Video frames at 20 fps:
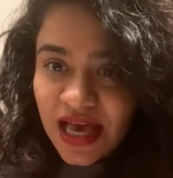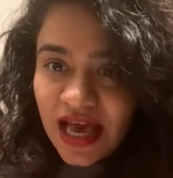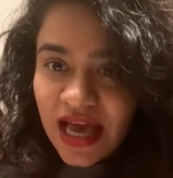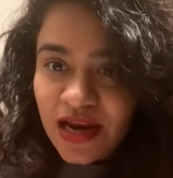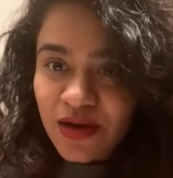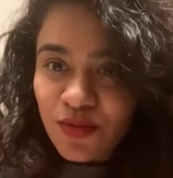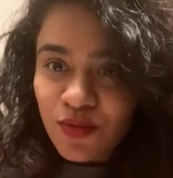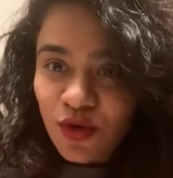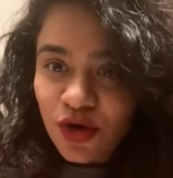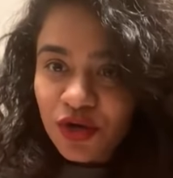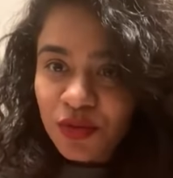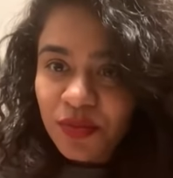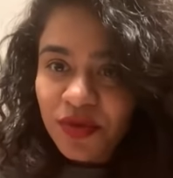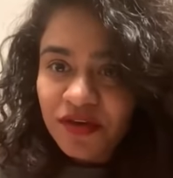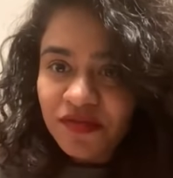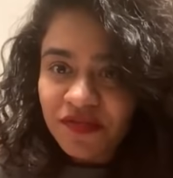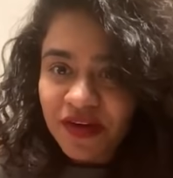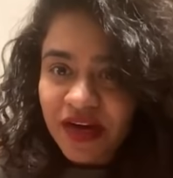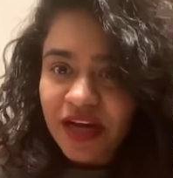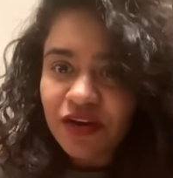and what
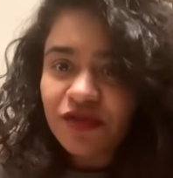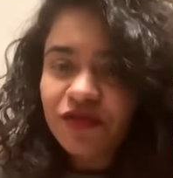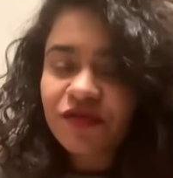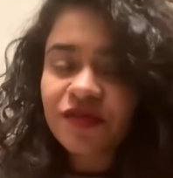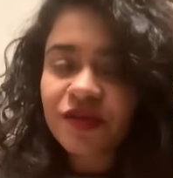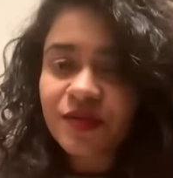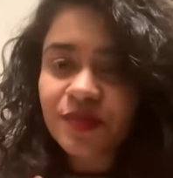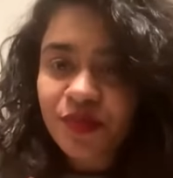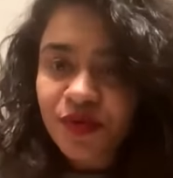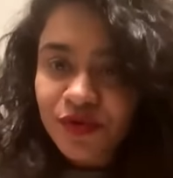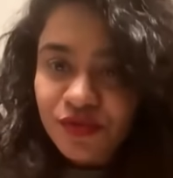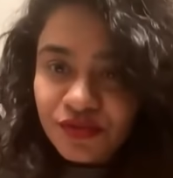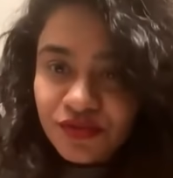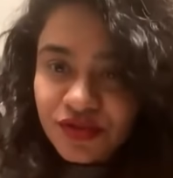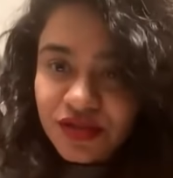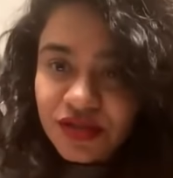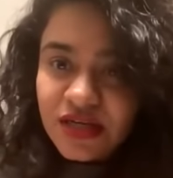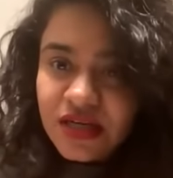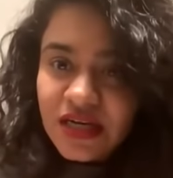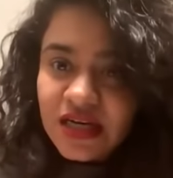we find of
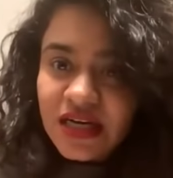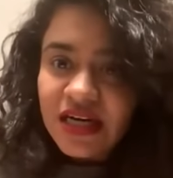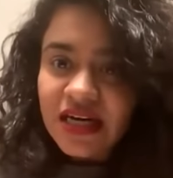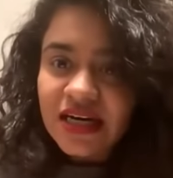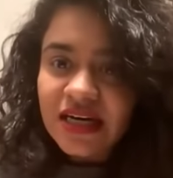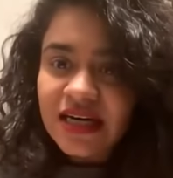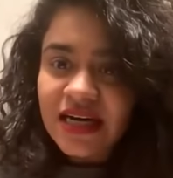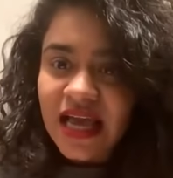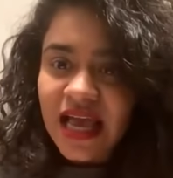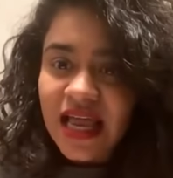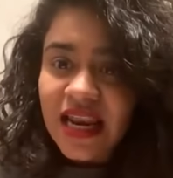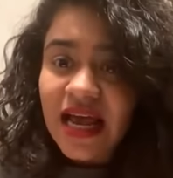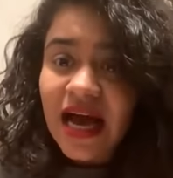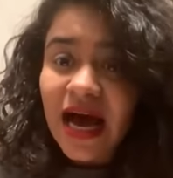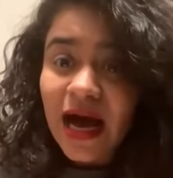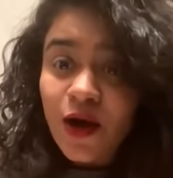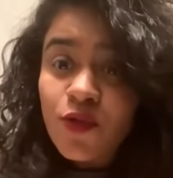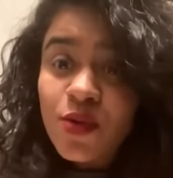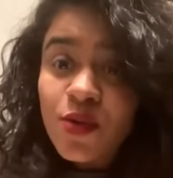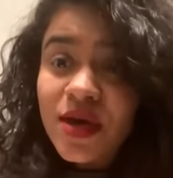repute, and
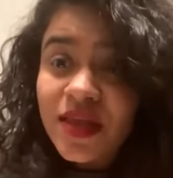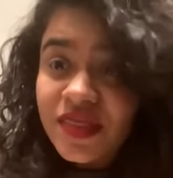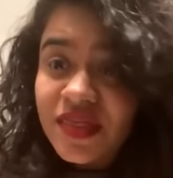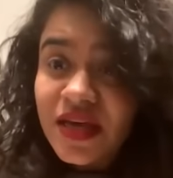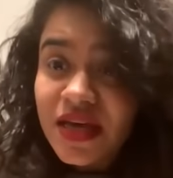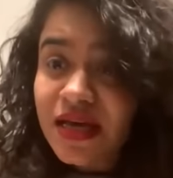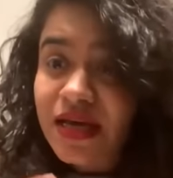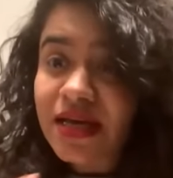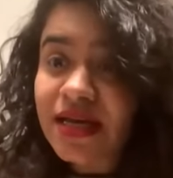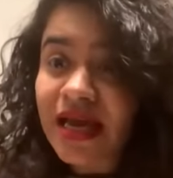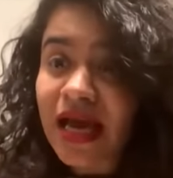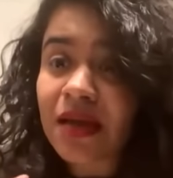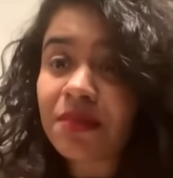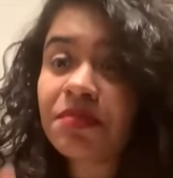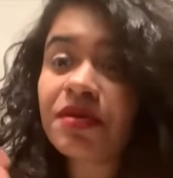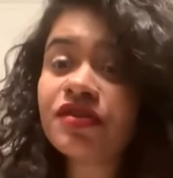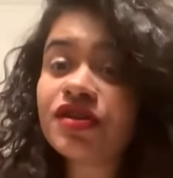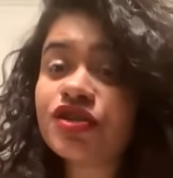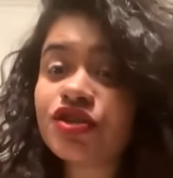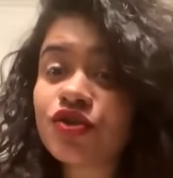how we think it can
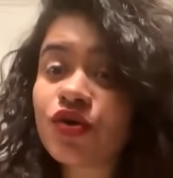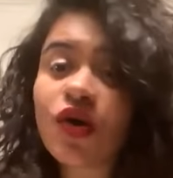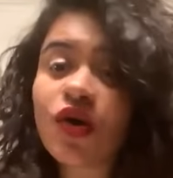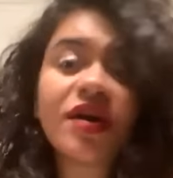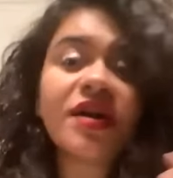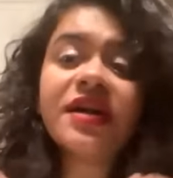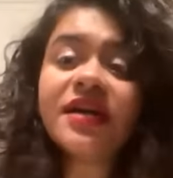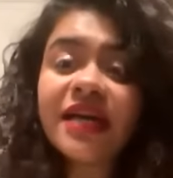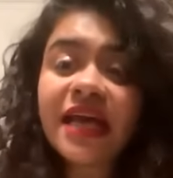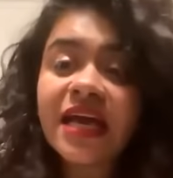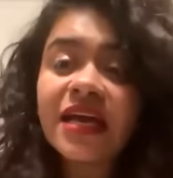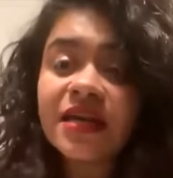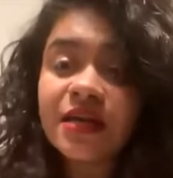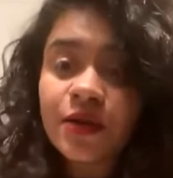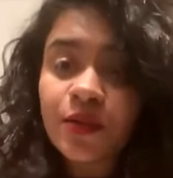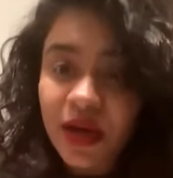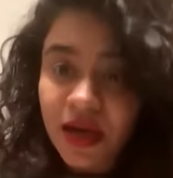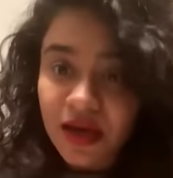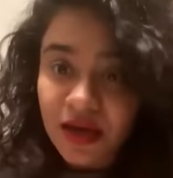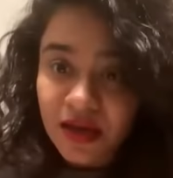be restored and taken
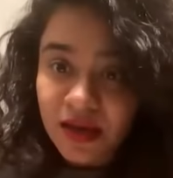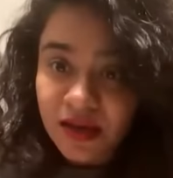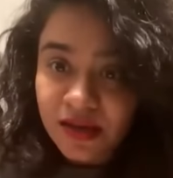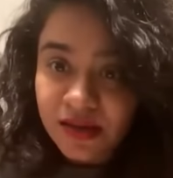away.